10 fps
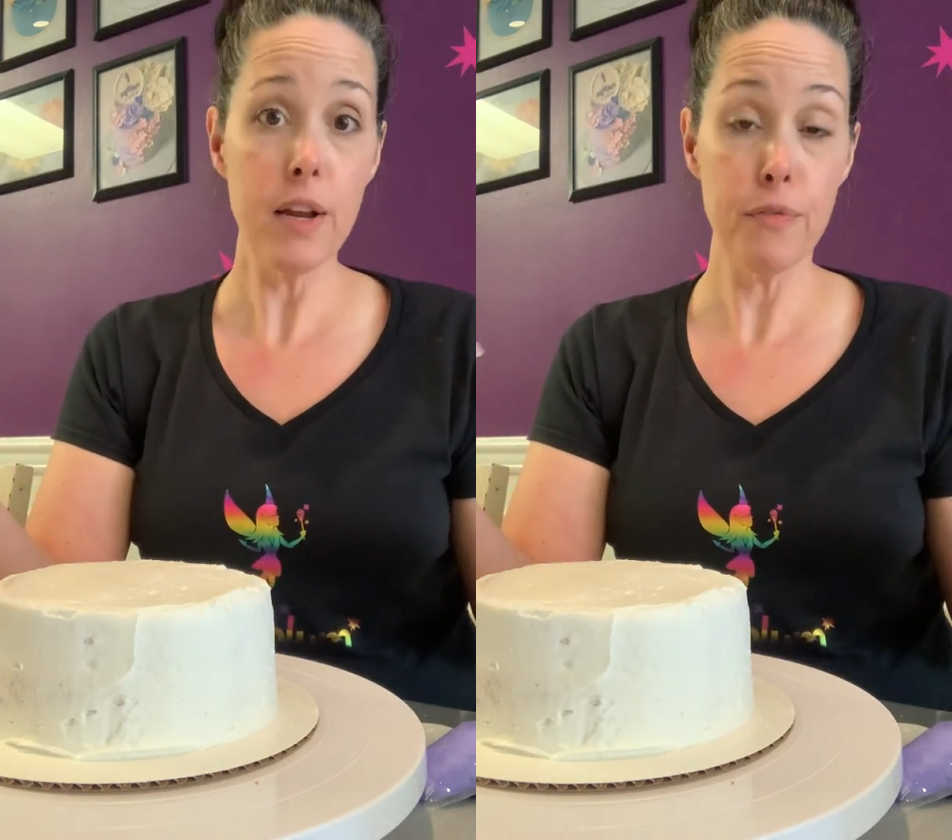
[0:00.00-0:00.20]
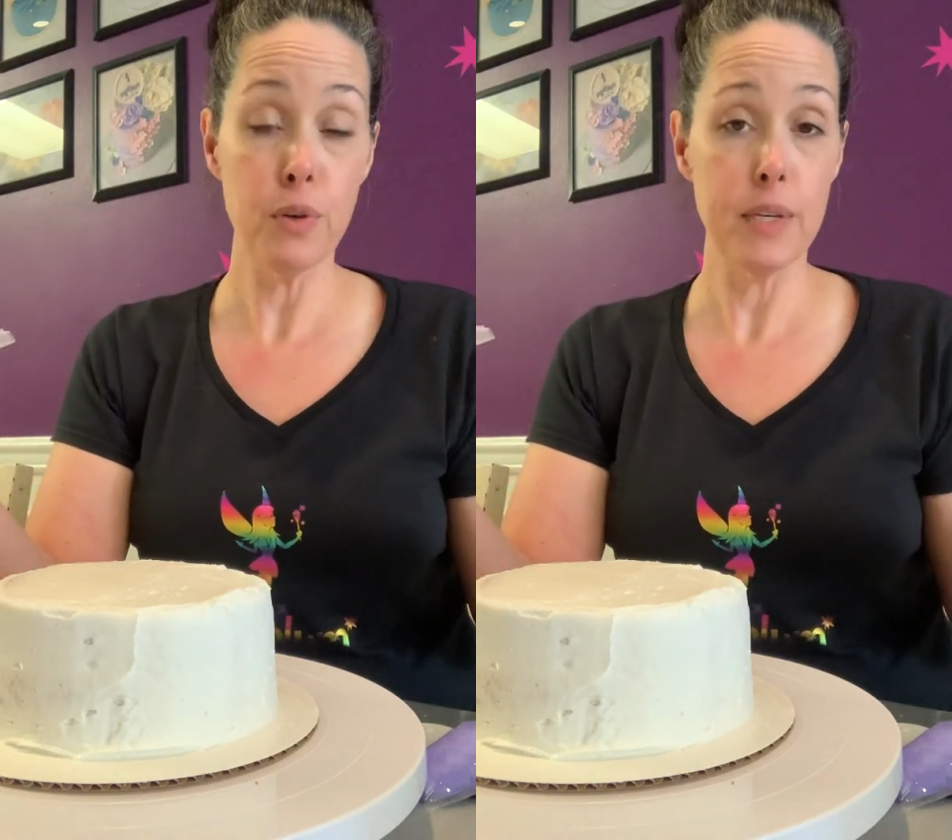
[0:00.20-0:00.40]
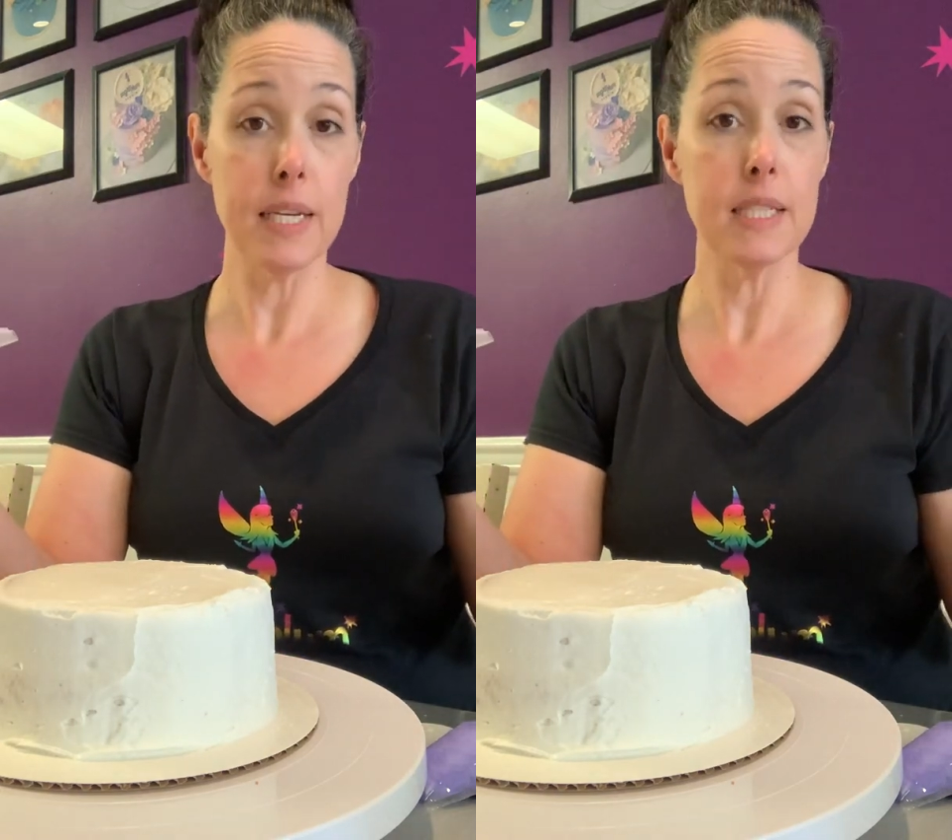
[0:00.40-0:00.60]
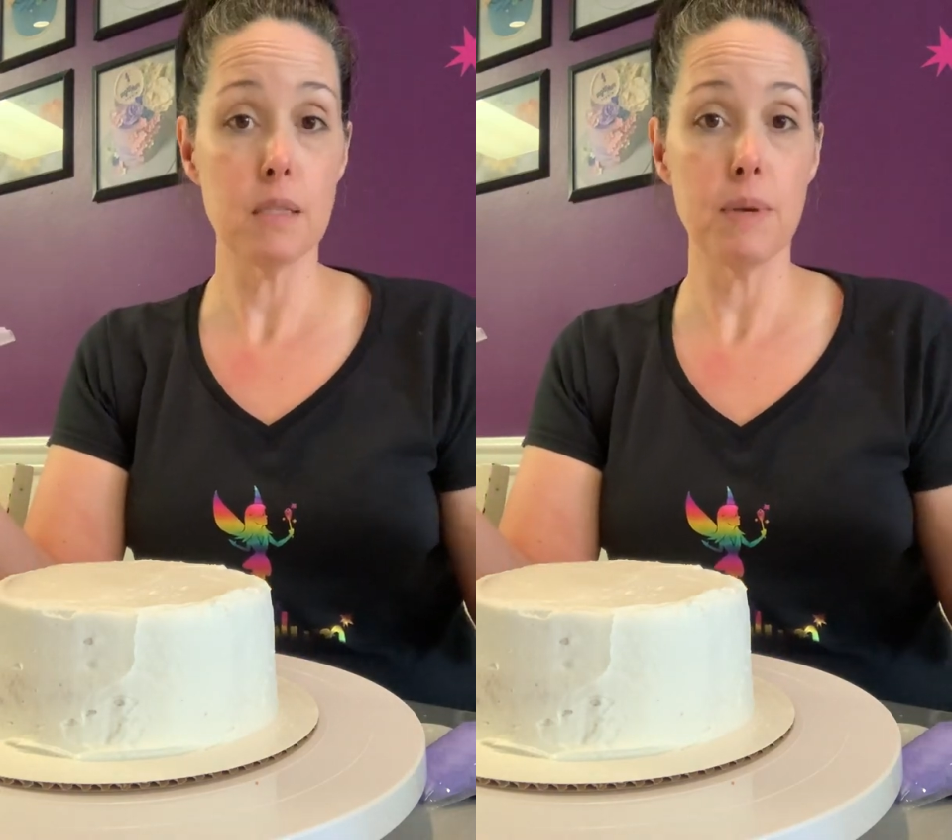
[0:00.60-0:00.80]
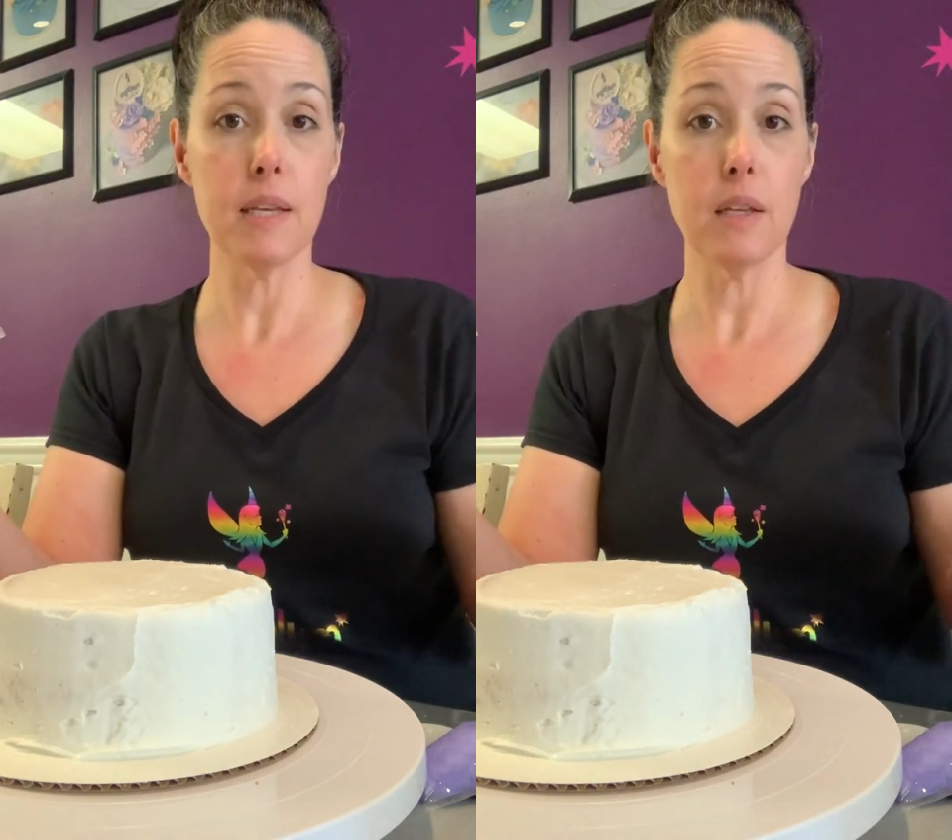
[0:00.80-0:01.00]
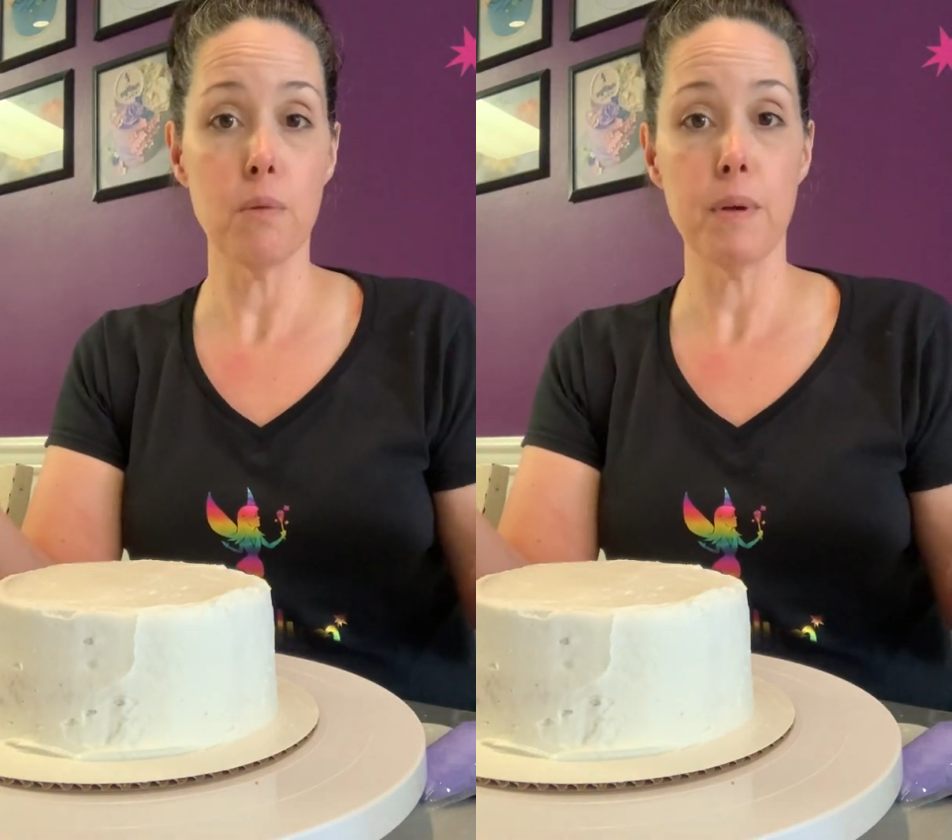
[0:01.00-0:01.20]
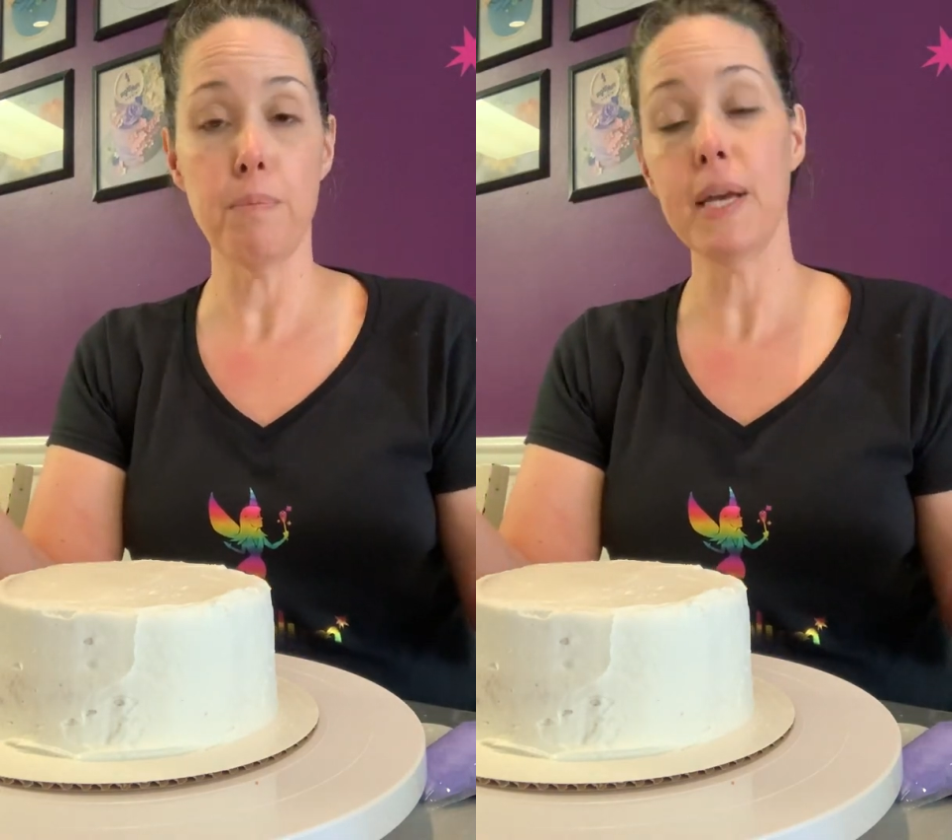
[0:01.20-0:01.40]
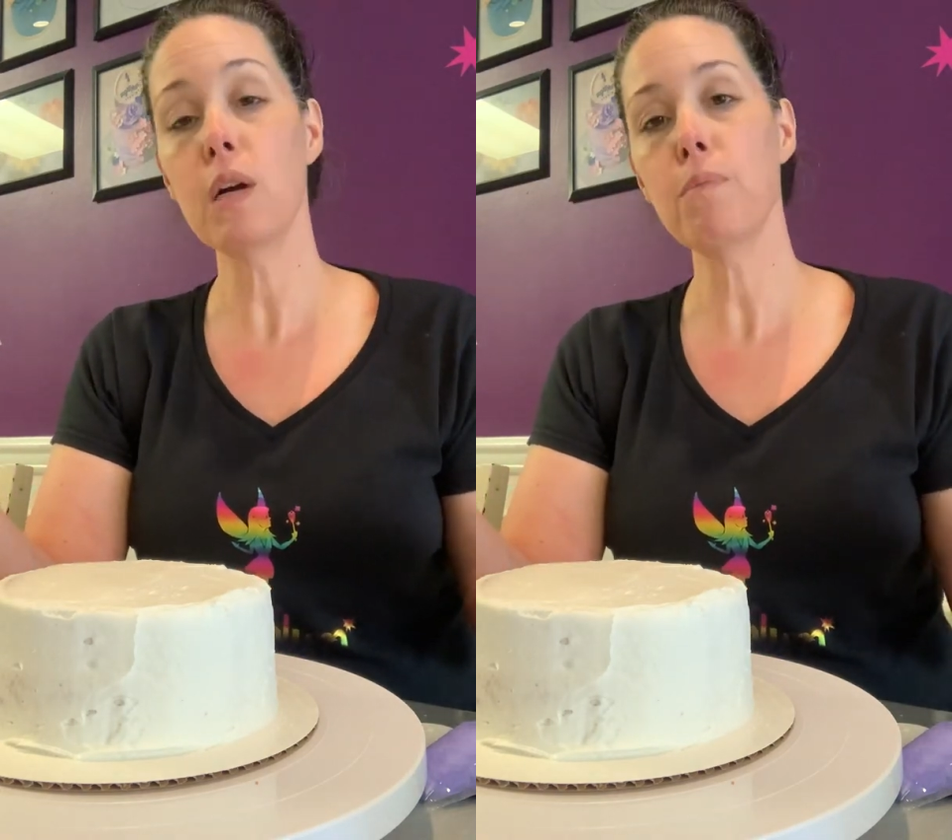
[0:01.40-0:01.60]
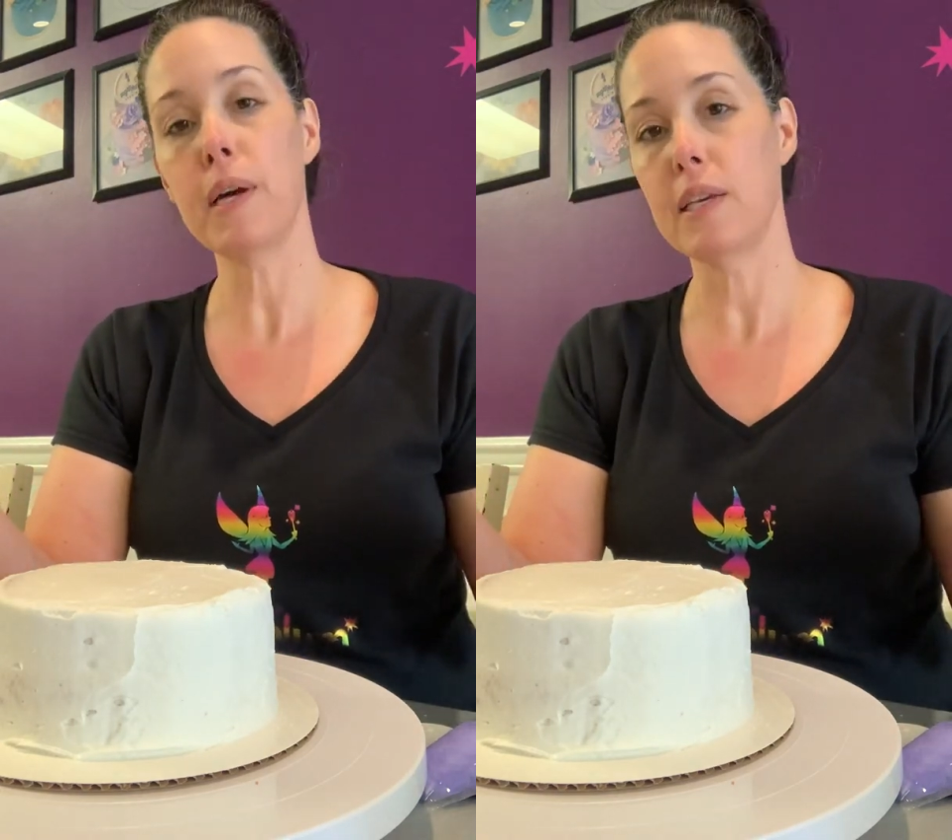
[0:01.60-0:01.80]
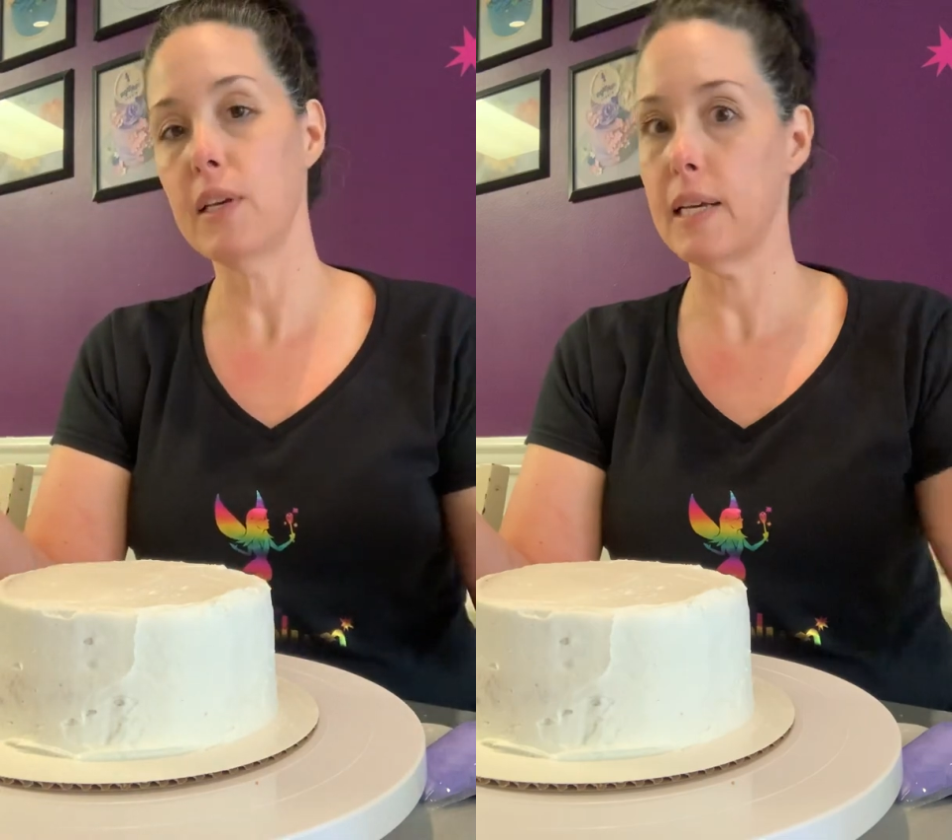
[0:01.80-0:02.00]
if you need it to be a little bit bigger,
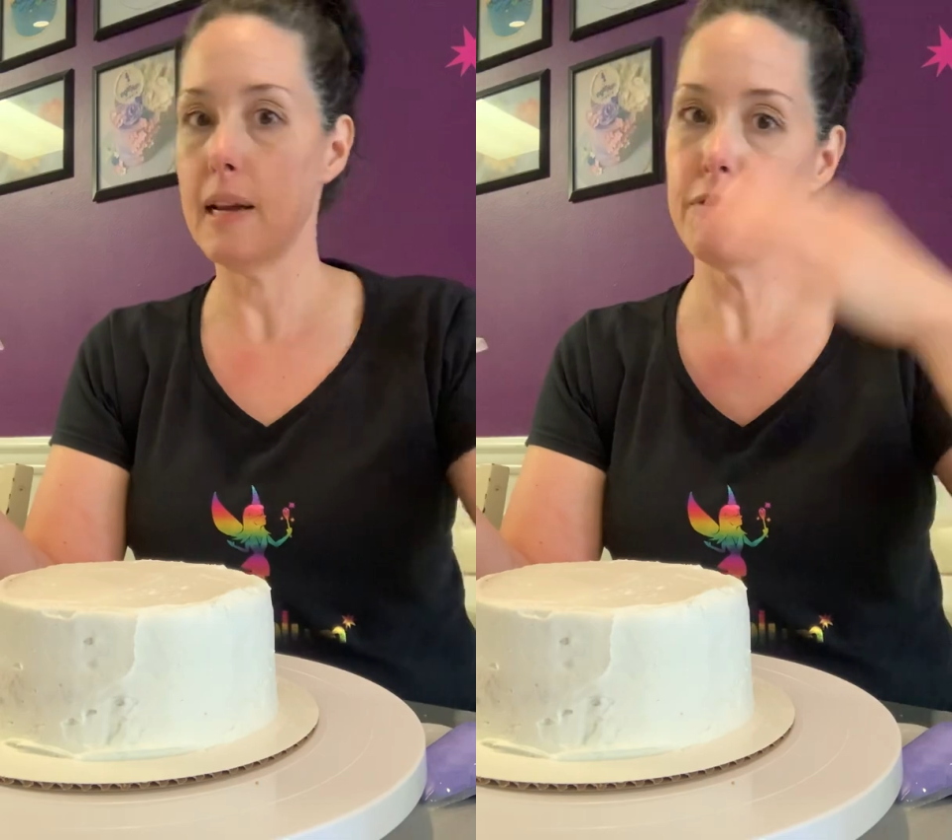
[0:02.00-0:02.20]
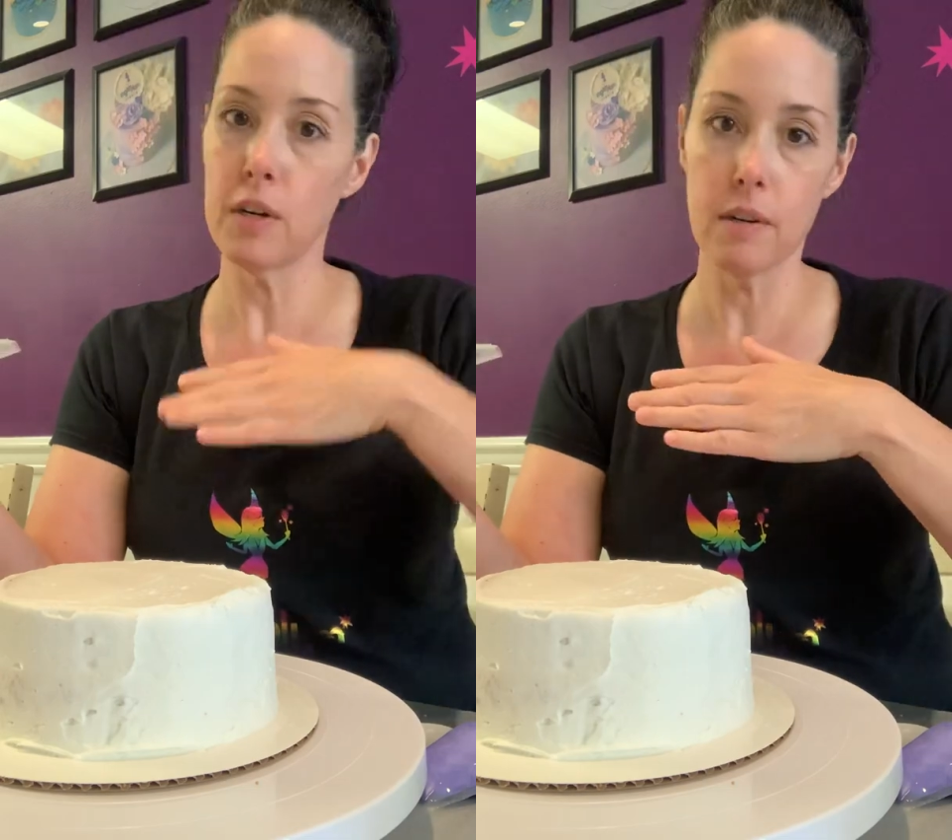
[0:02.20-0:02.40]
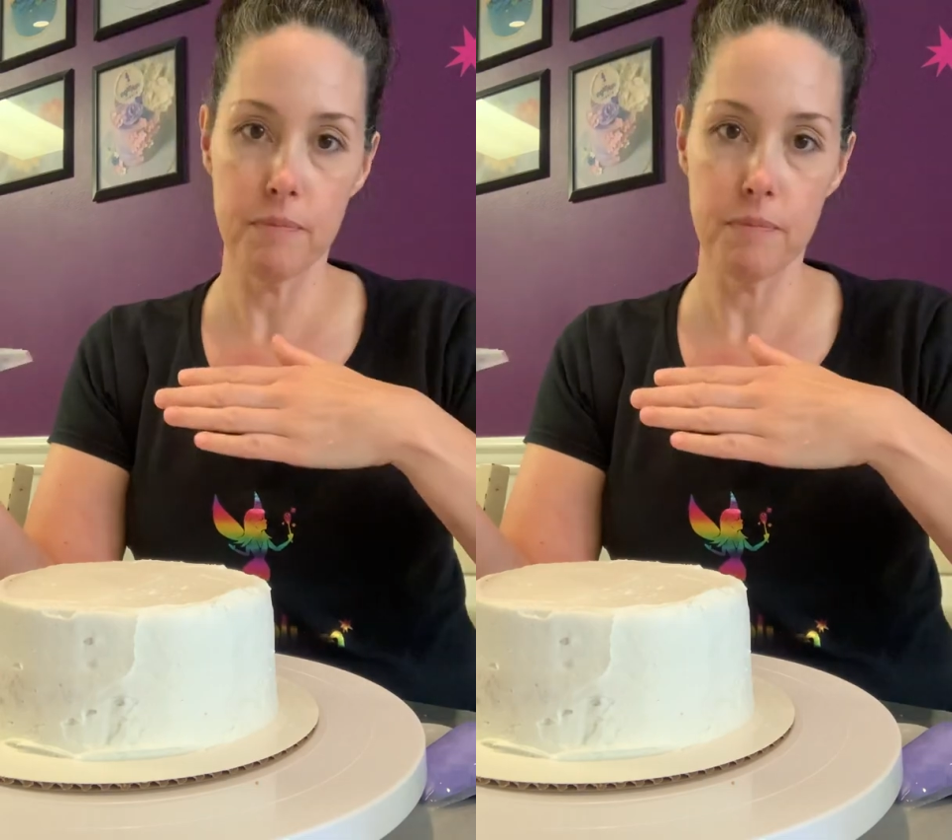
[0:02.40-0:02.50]
but you can never,